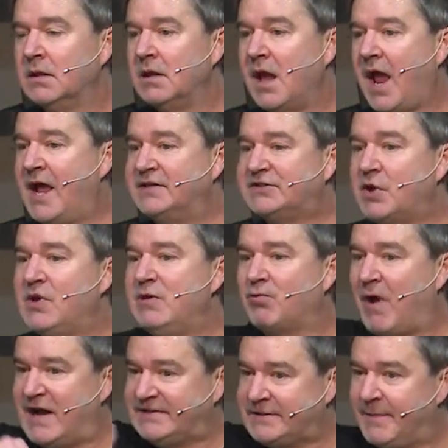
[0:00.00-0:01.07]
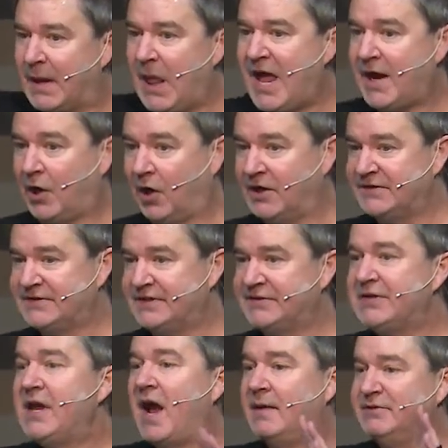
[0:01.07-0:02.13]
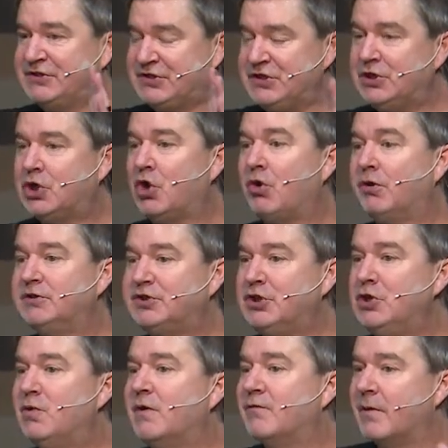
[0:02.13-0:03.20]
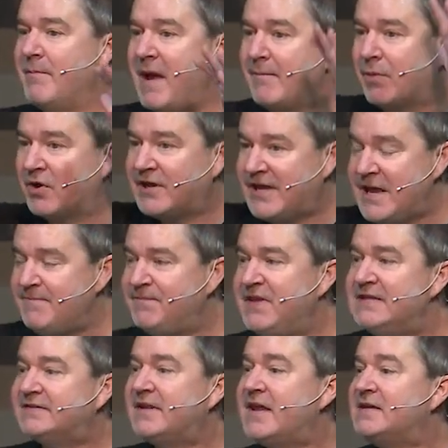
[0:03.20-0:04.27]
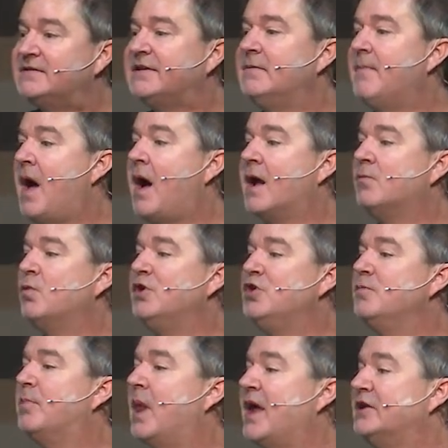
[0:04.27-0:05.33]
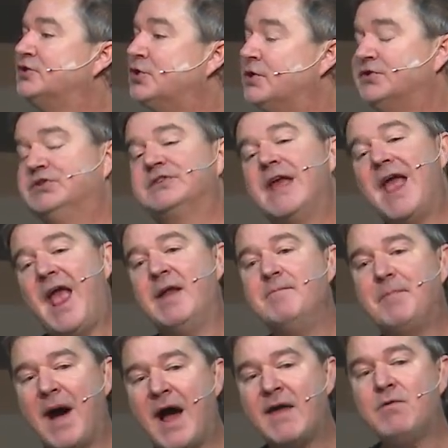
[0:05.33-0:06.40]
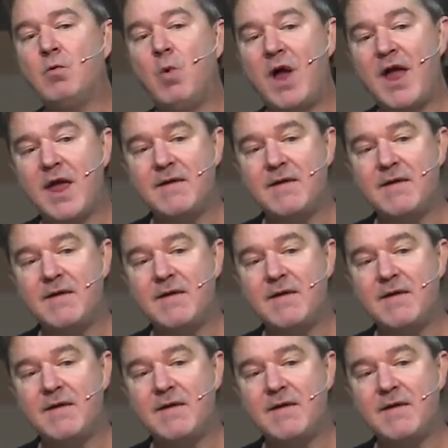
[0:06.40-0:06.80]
And so he writes him a letter and says, I'm just encouraging you. And remember, keep these things in mind when you plant churches. And by the way,